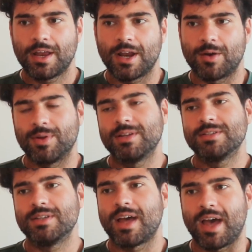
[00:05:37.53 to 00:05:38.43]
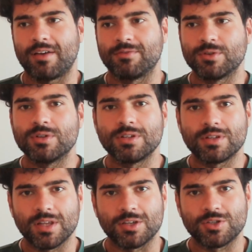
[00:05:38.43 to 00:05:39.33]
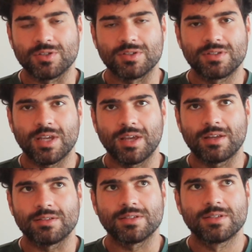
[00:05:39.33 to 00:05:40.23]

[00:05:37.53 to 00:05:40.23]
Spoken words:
I really did have good intentions, and